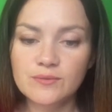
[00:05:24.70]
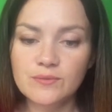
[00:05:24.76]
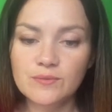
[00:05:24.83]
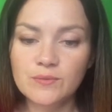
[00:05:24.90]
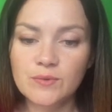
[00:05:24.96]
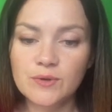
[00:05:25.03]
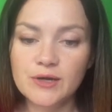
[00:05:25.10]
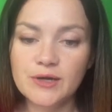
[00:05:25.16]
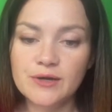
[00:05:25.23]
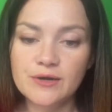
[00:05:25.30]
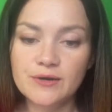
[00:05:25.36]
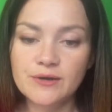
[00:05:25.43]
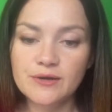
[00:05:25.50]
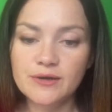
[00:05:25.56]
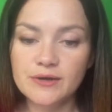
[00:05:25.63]

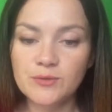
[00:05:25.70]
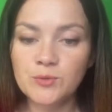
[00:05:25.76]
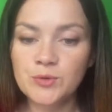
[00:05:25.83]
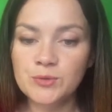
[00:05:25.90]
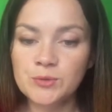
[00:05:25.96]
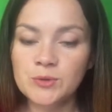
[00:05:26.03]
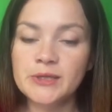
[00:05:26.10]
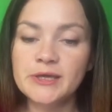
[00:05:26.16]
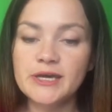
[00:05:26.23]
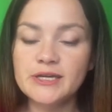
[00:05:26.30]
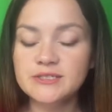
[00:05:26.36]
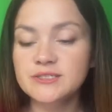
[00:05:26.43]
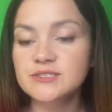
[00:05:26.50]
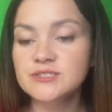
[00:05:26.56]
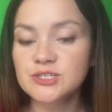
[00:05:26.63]
where we will
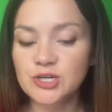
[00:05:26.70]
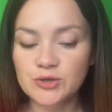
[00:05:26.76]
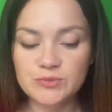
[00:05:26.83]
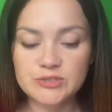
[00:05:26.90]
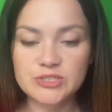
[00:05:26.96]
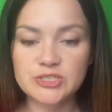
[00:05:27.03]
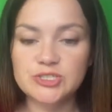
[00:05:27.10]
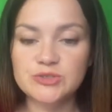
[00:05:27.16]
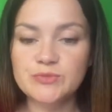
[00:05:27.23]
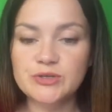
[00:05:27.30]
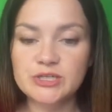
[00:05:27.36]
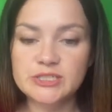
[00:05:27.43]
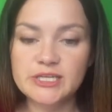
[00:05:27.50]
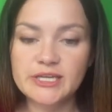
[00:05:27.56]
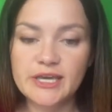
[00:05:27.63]
get this opposition,
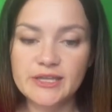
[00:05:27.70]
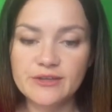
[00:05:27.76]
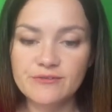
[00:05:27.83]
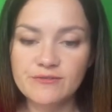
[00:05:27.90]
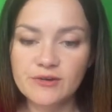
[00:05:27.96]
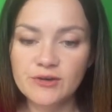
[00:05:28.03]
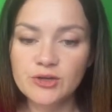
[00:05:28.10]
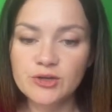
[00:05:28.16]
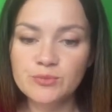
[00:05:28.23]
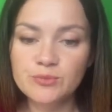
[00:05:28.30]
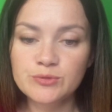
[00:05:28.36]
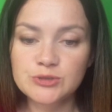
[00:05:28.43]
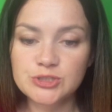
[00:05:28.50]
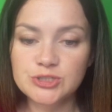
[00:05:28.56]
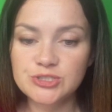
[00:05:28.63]
because again, if you're gonna
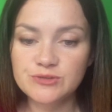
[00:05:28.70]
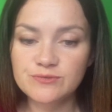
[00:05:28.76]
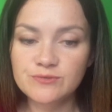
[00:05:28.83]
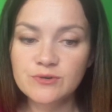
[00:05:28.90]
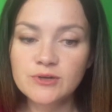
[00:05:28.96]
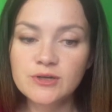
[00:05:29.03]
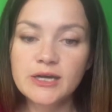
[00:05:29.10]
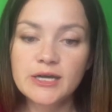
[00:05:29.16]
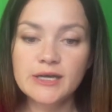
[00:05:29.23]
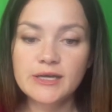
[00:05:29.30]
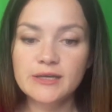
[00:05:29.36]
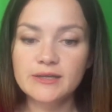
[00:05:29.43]
push d4,